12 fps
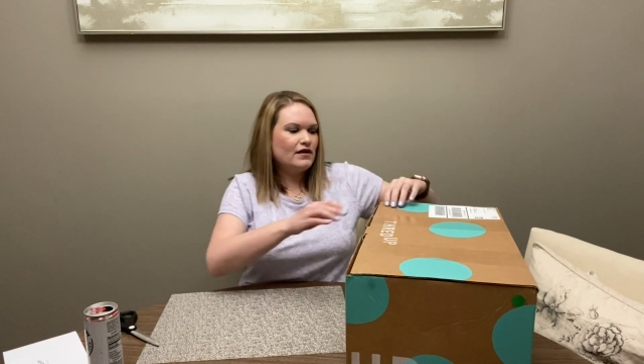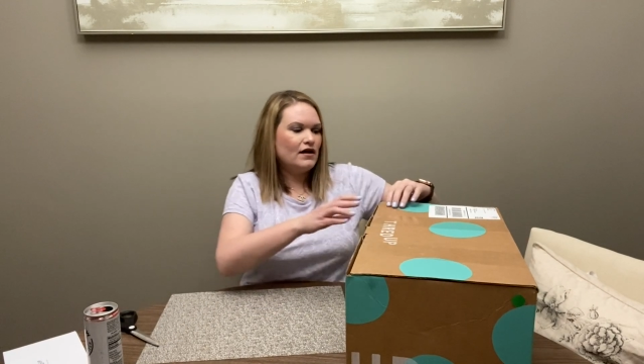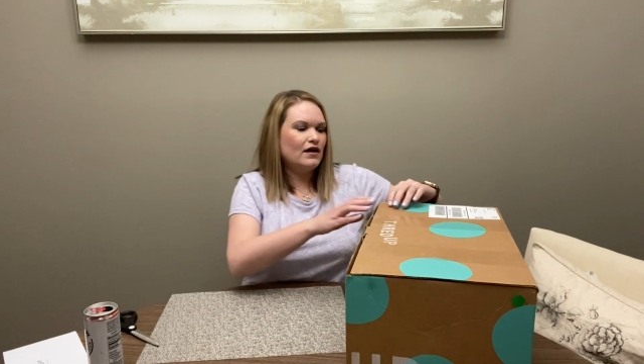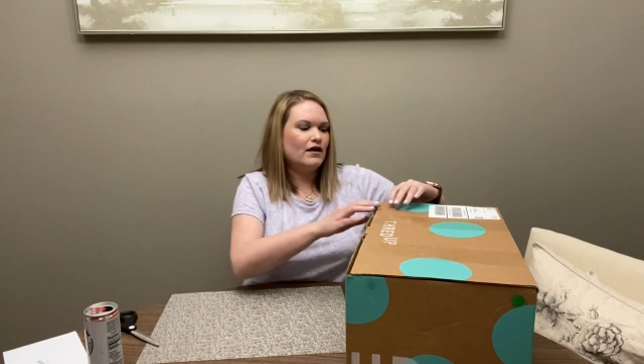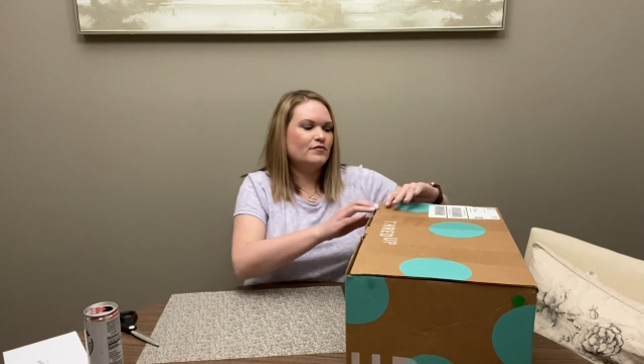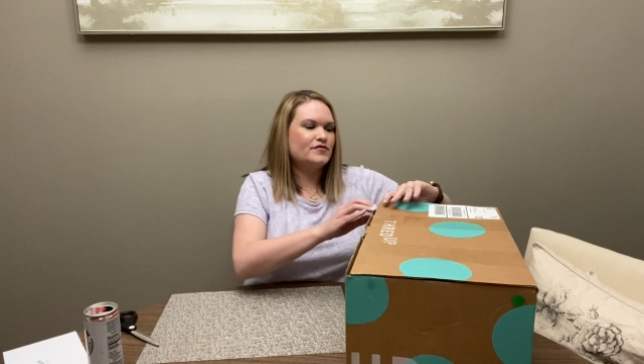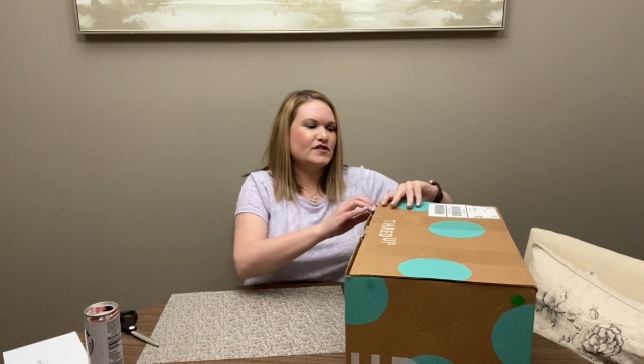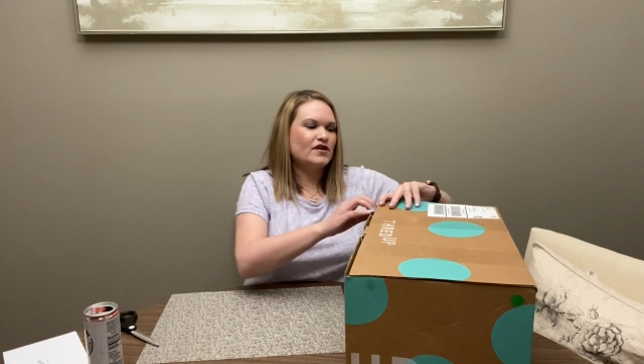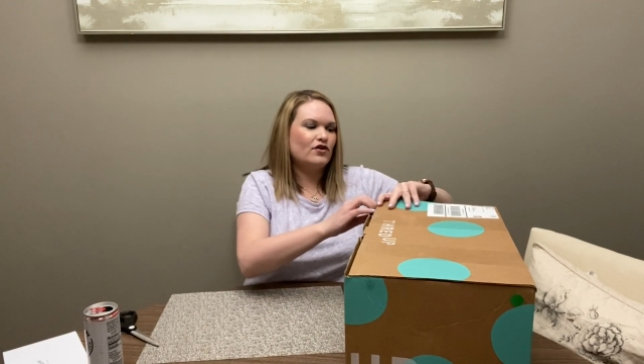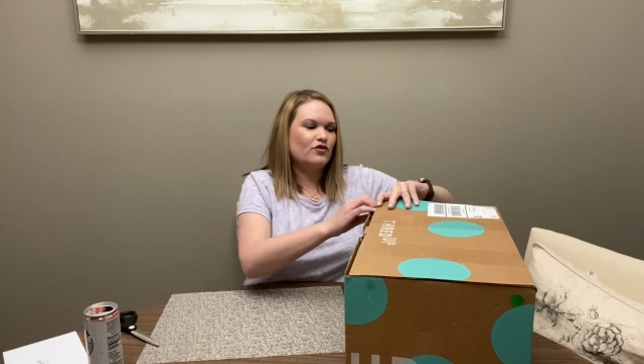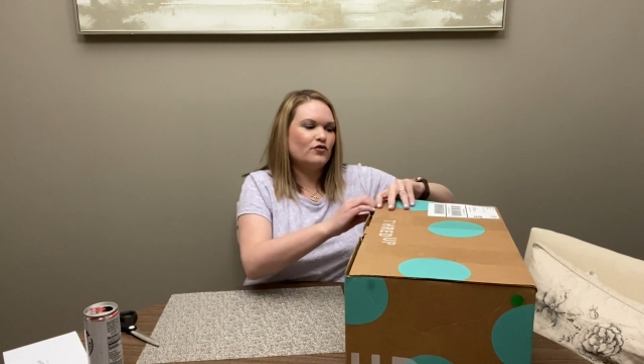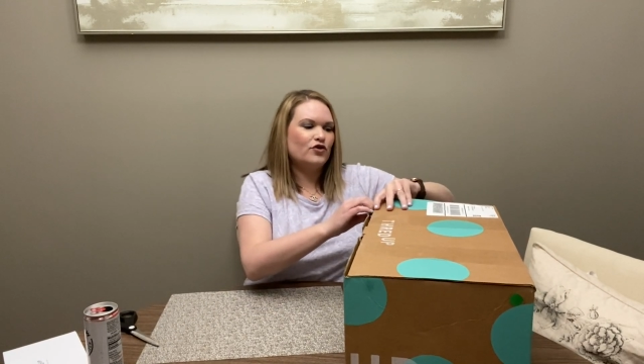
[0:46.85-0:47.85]
um,
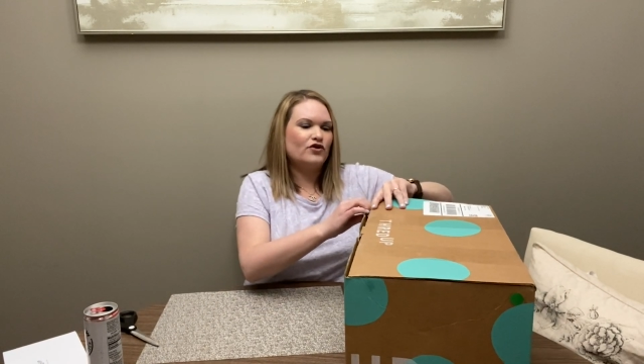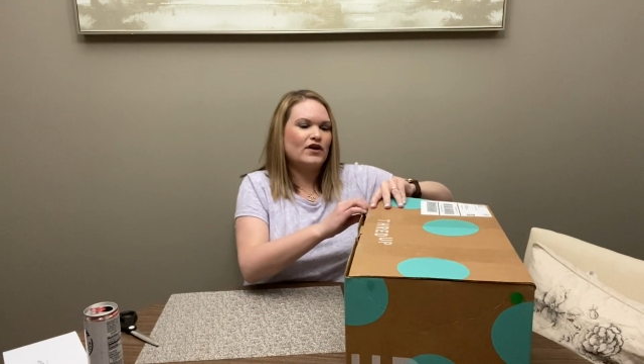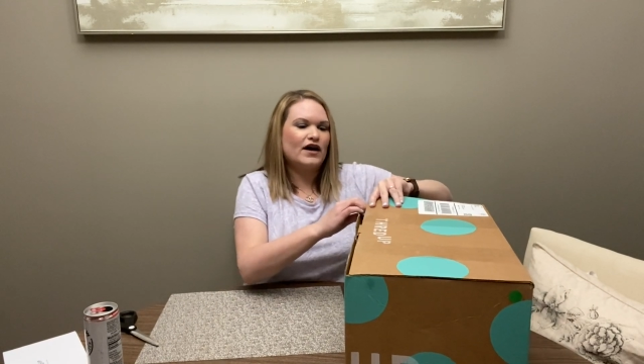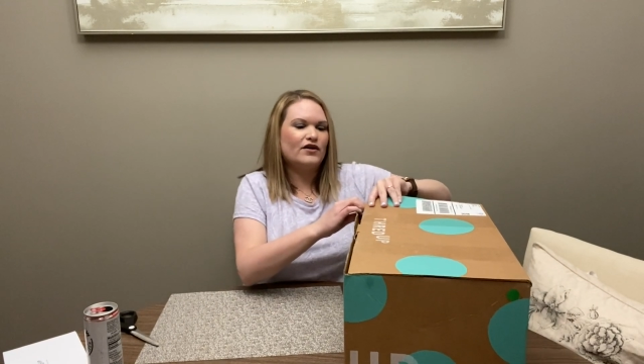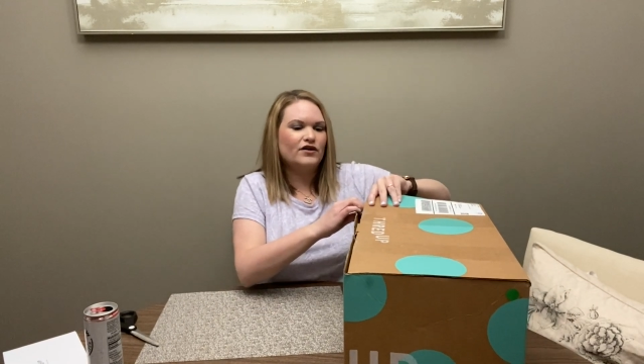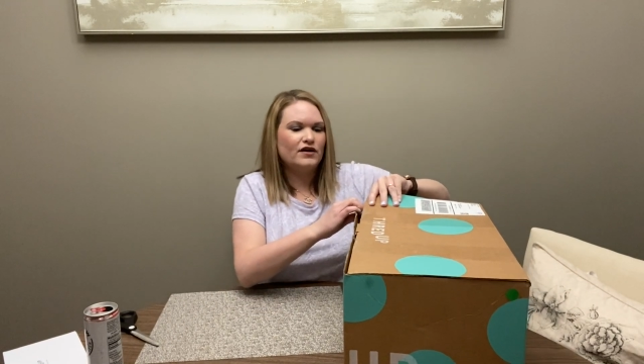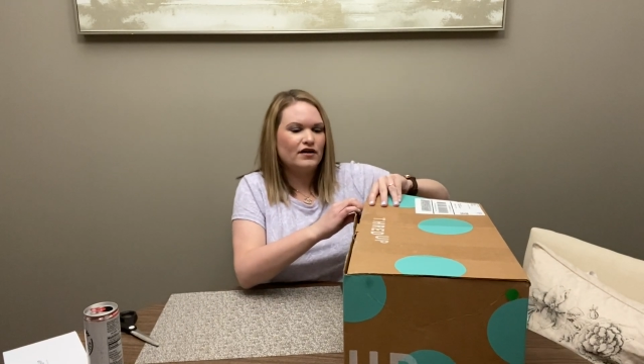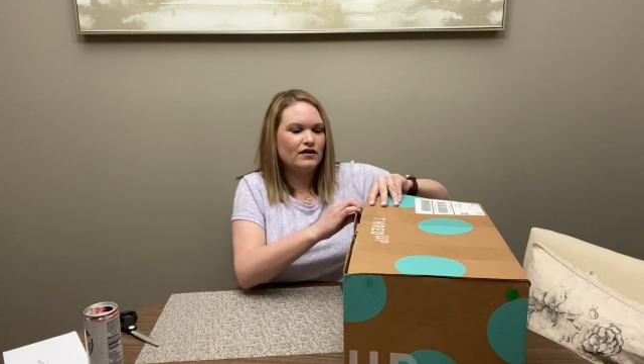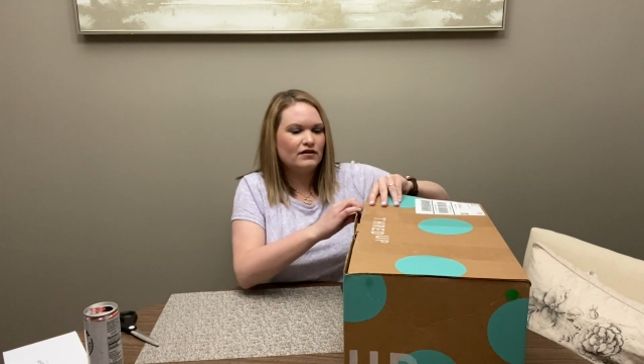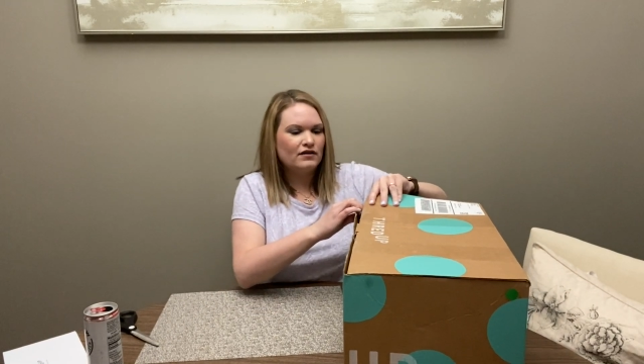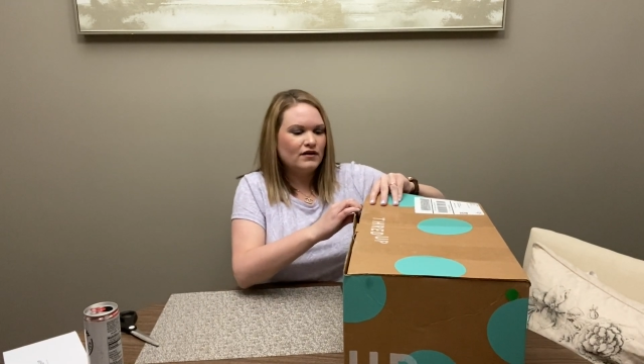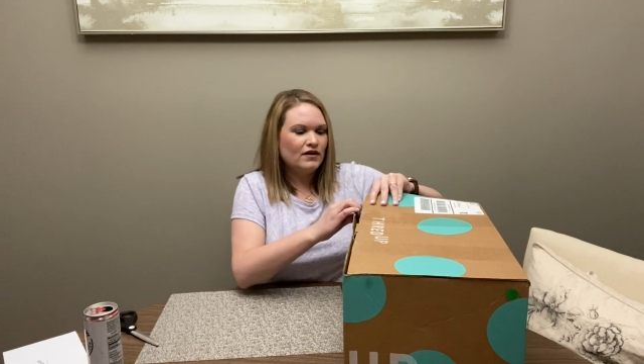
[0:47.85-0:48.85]
so you're not going to
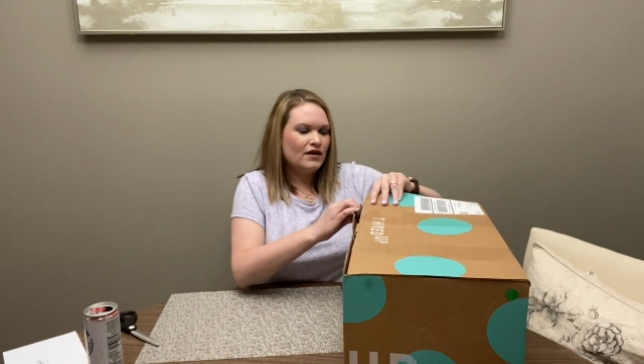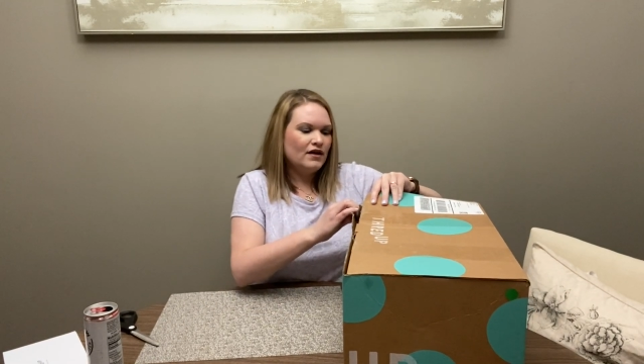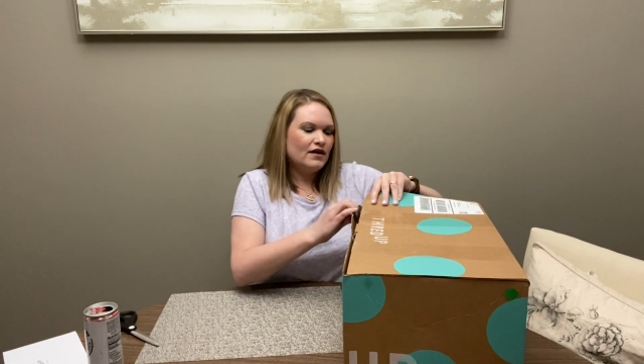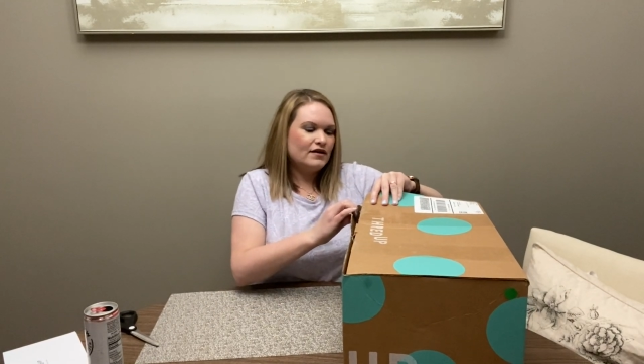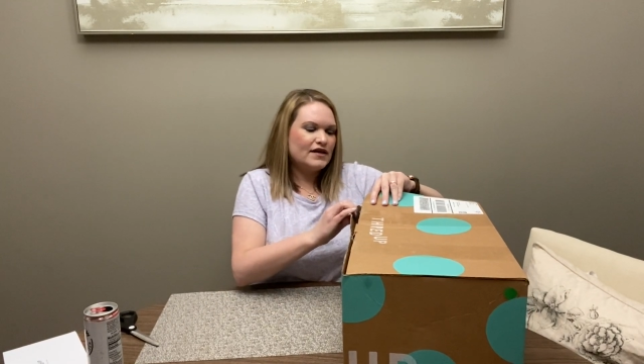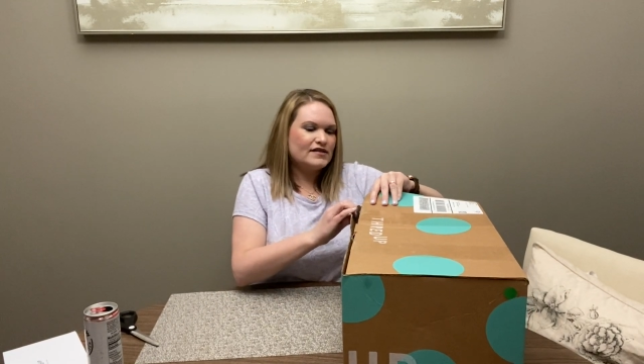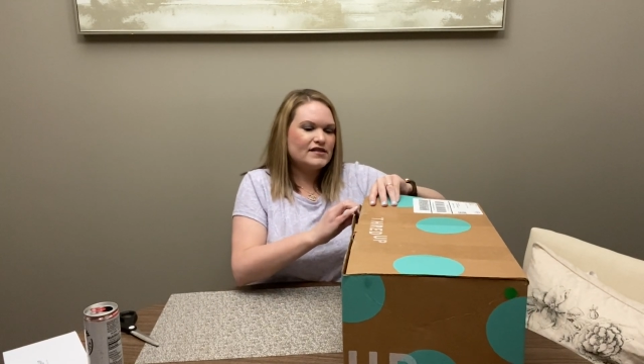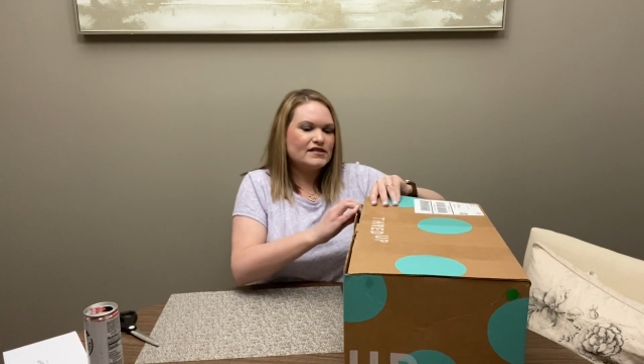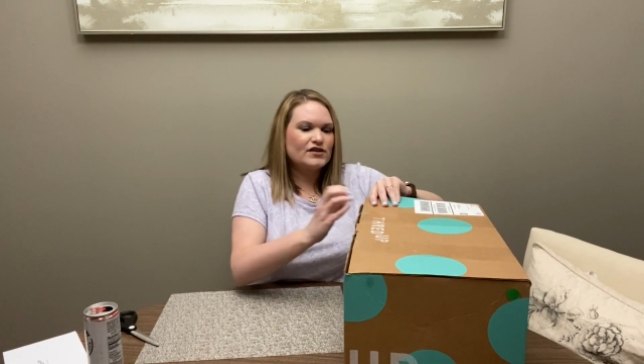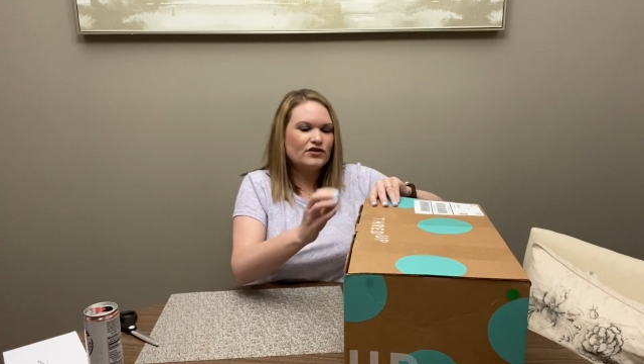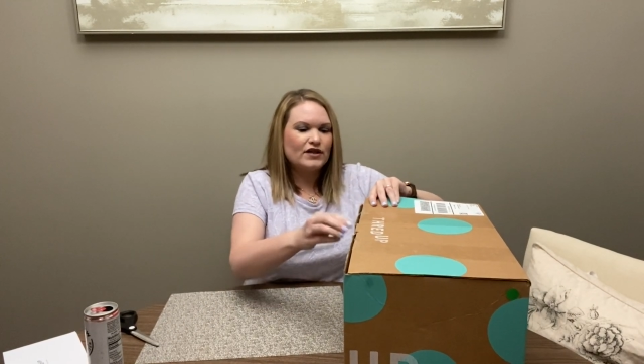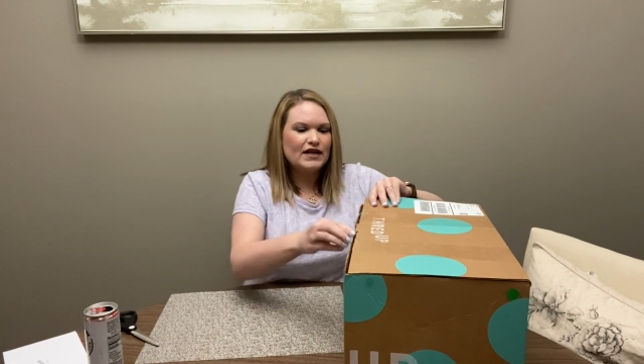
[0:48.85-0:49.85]

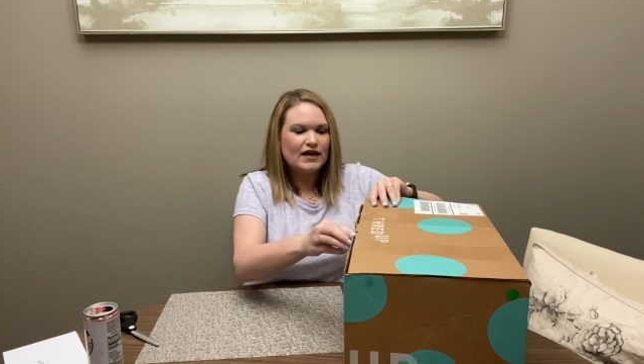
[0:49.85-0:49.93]
necessarily